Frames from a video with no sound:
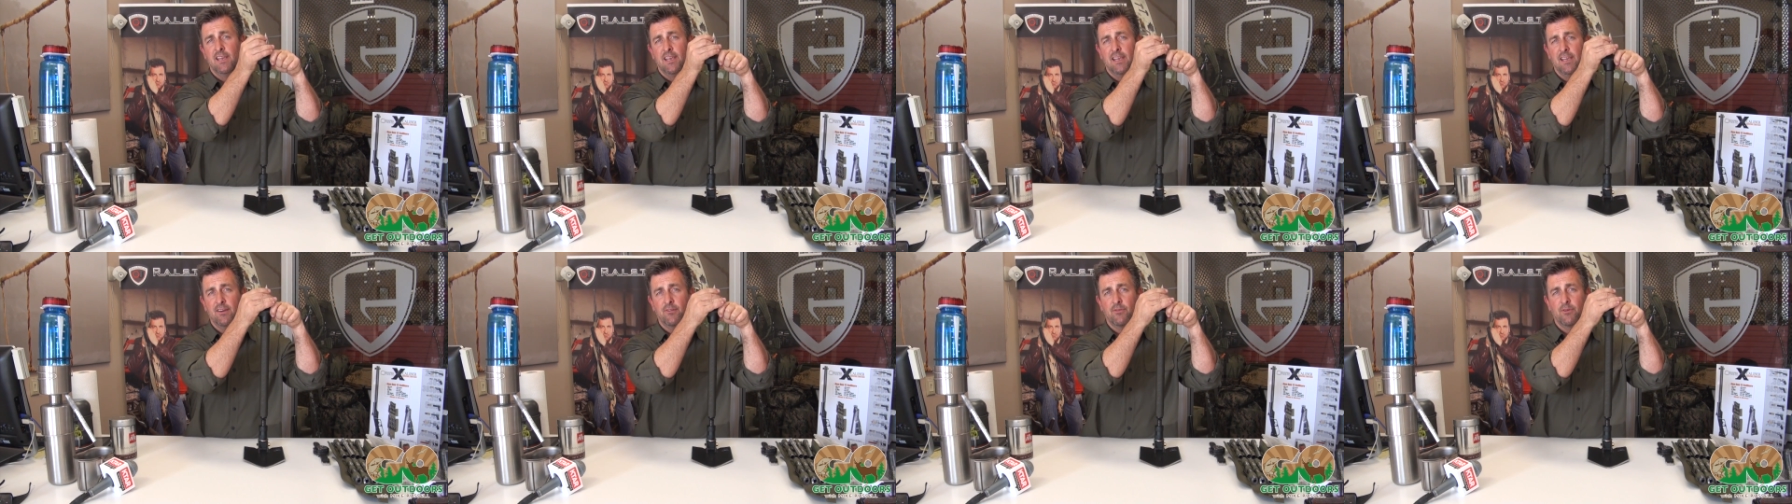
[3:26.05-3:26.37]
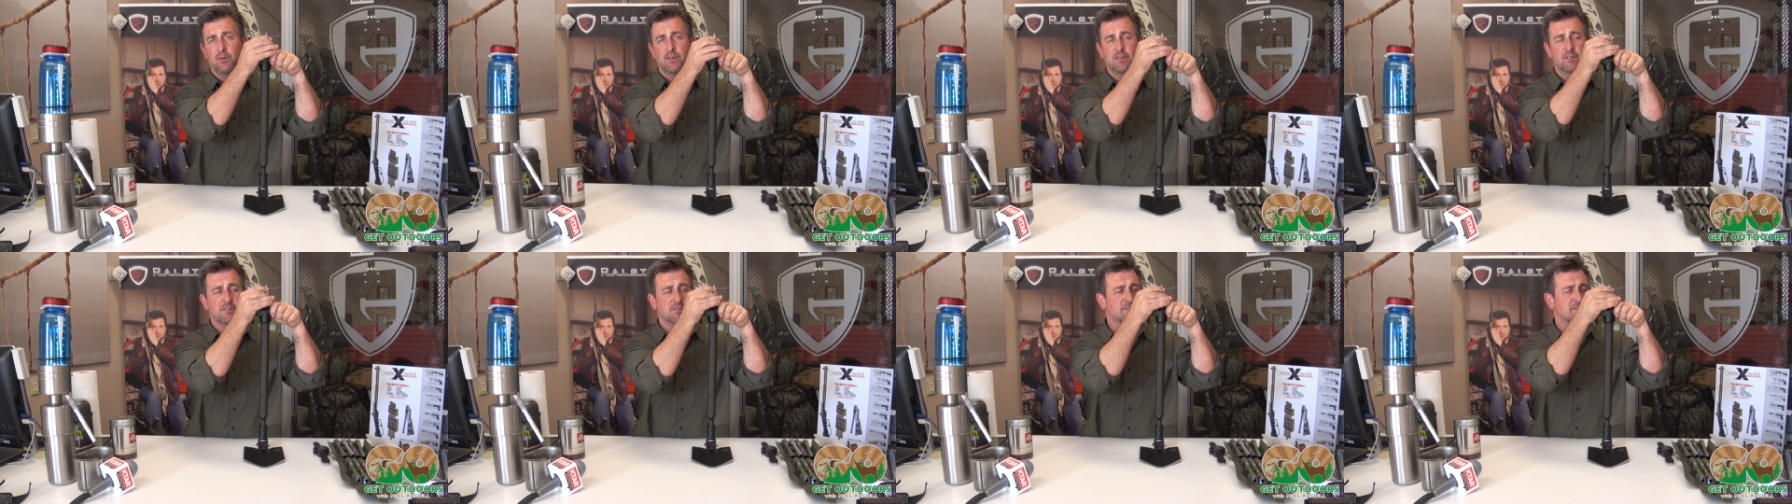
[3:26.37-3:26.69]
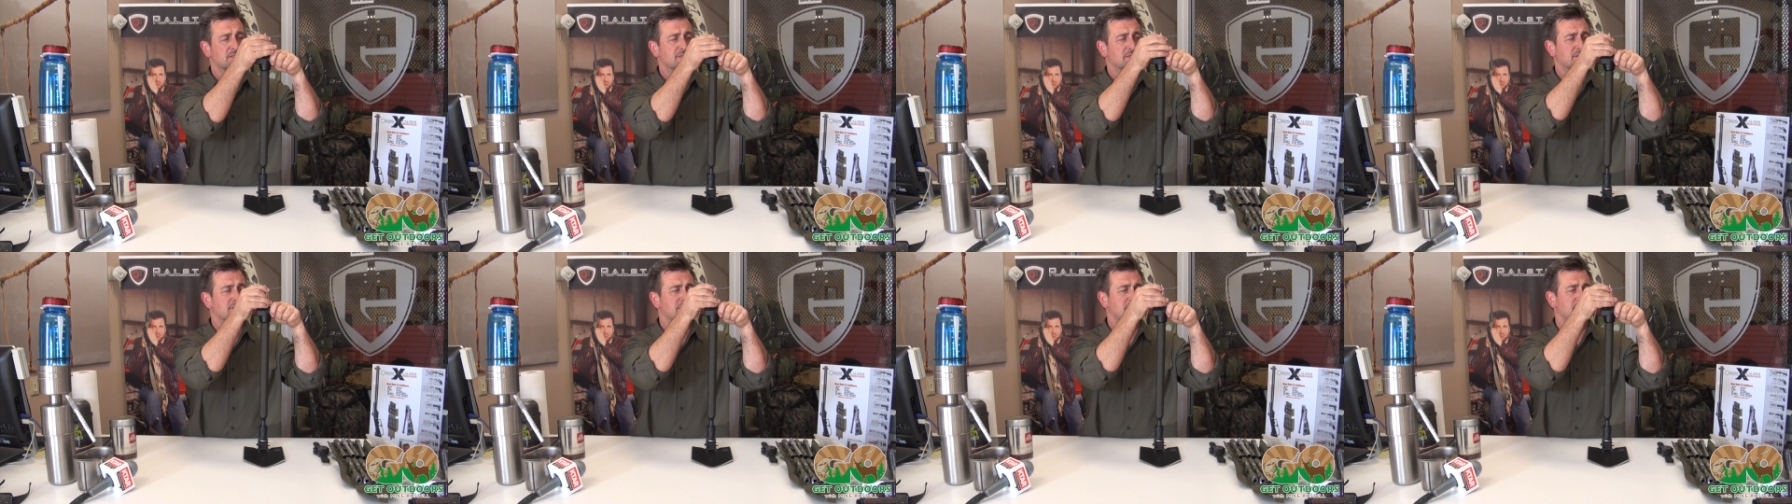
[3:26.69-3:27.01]
It
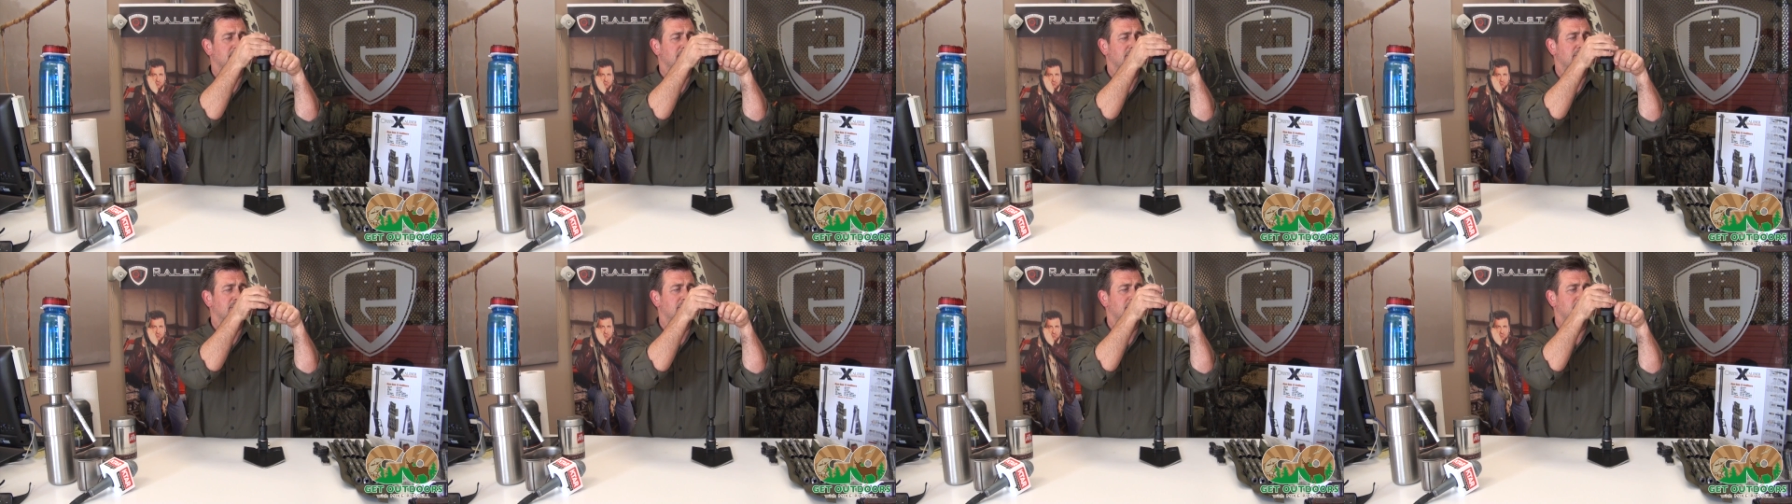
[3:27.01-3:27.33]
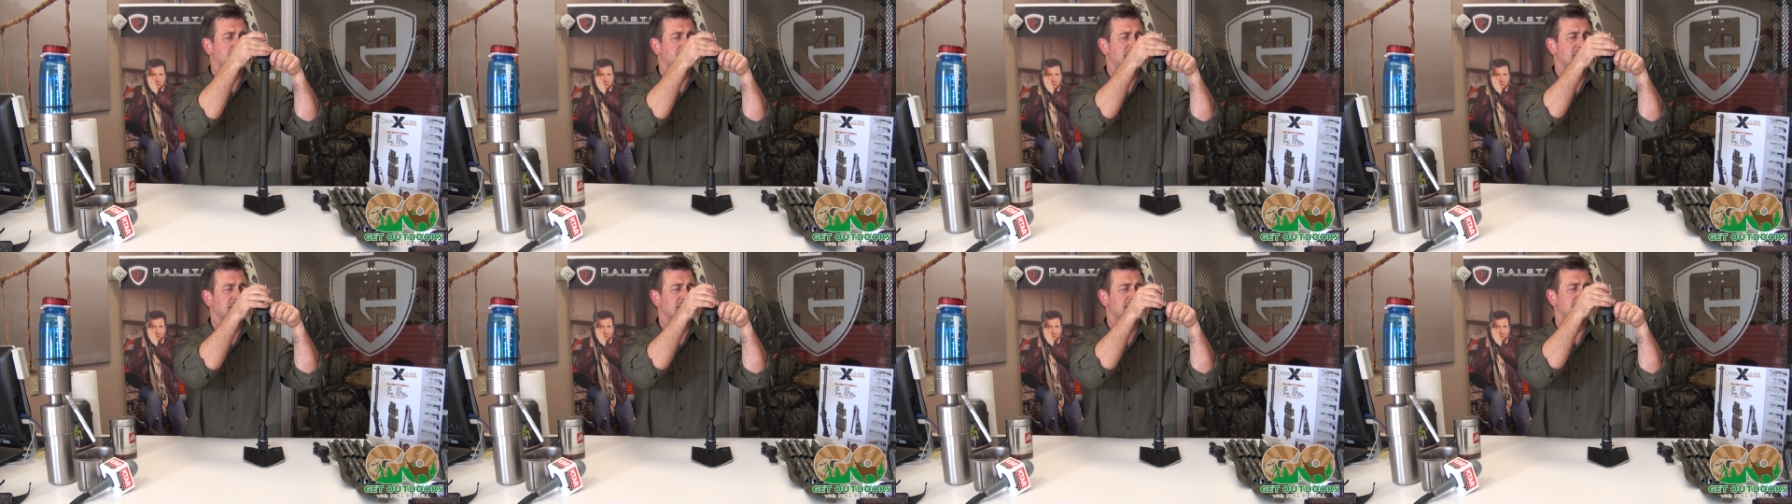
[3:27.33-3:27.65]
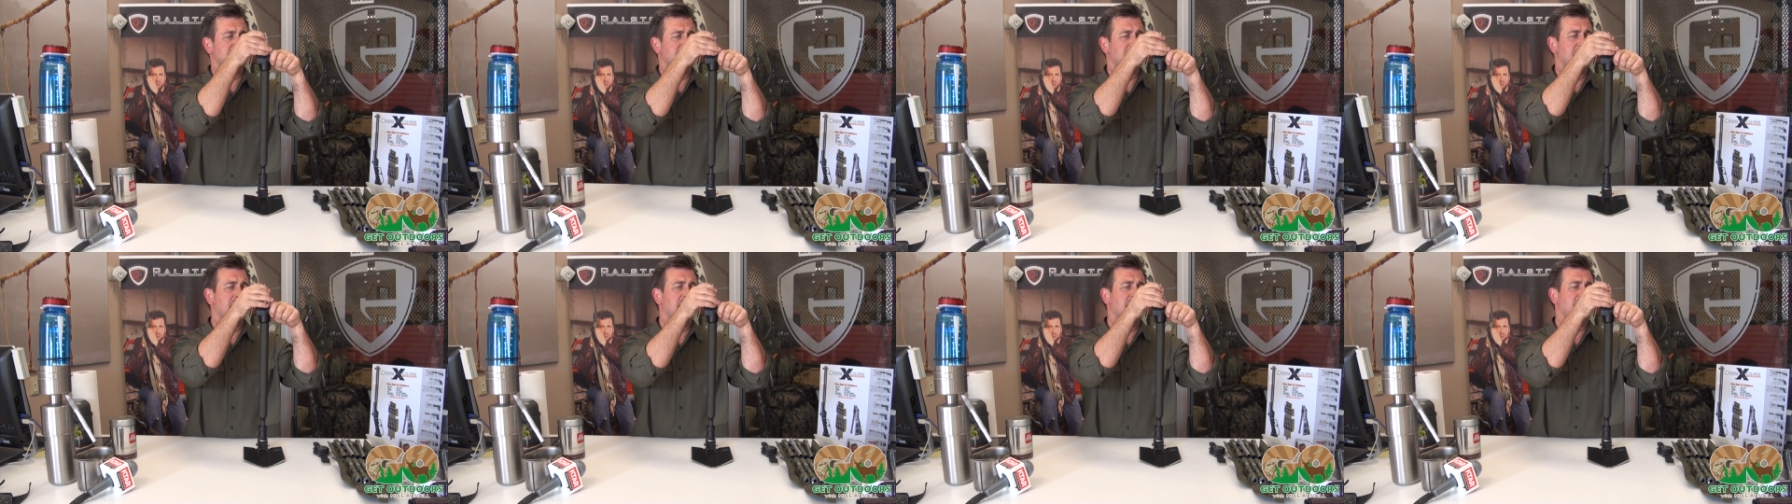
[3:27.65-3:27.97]
was
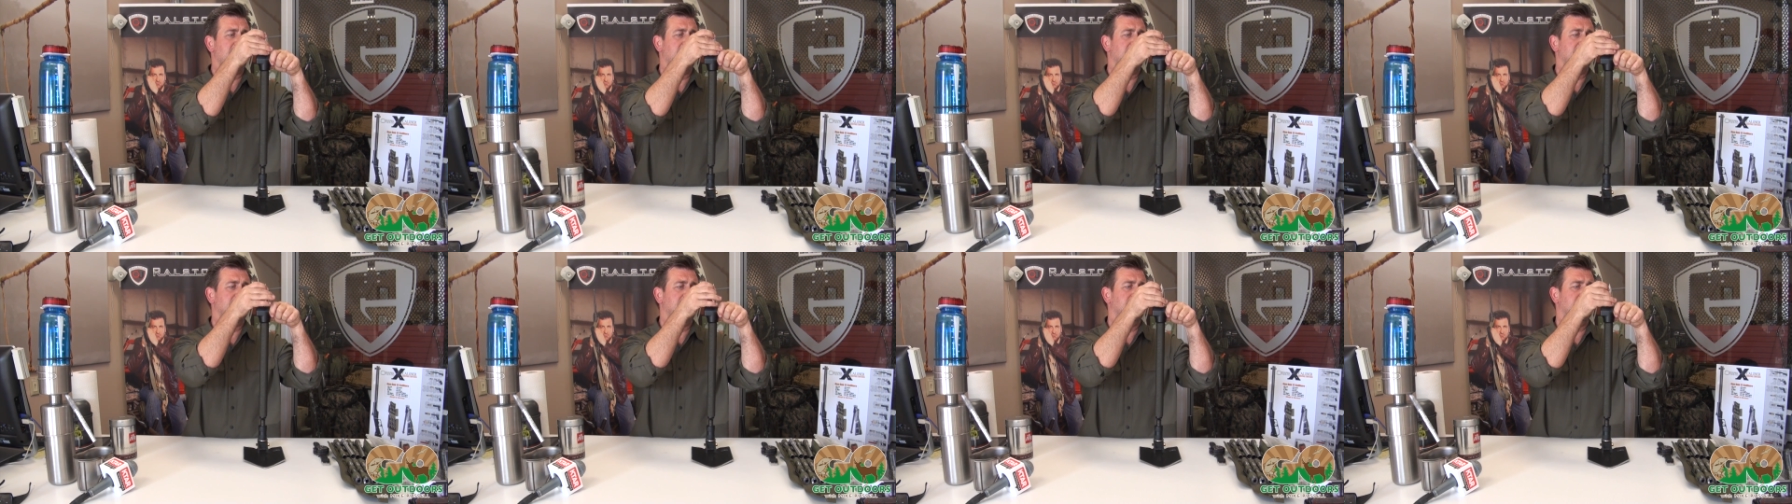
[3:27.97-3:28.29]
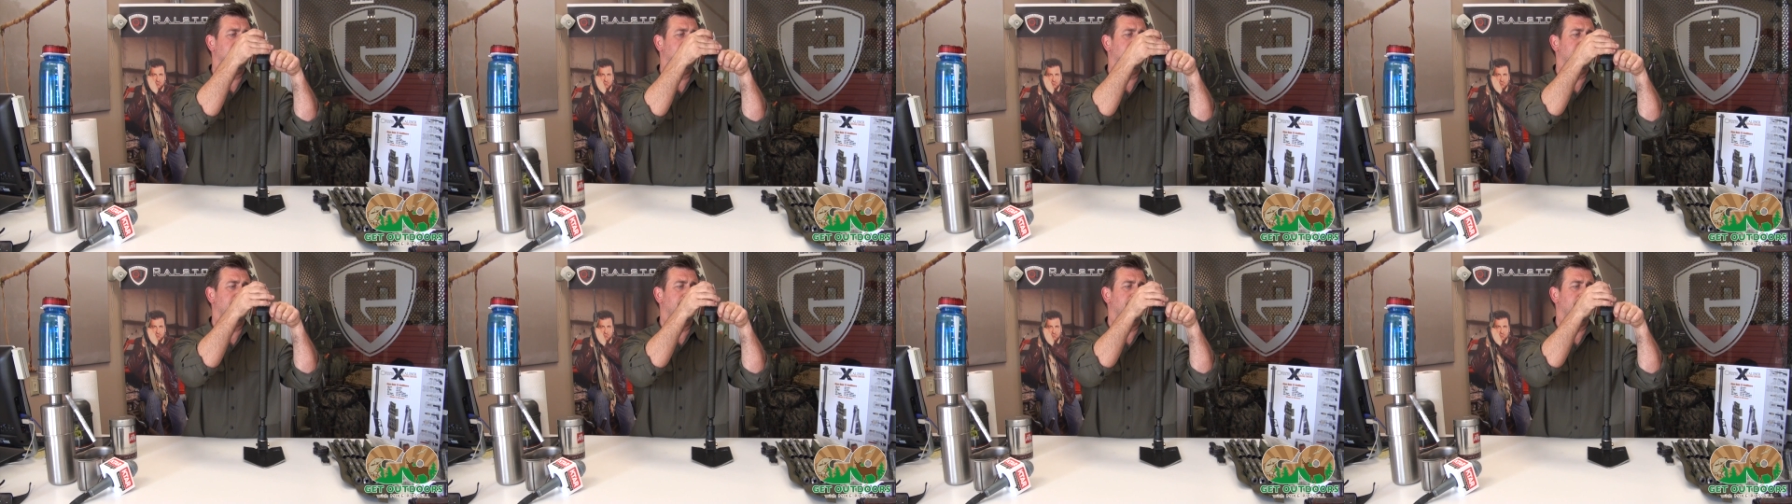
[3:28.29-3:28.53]
designed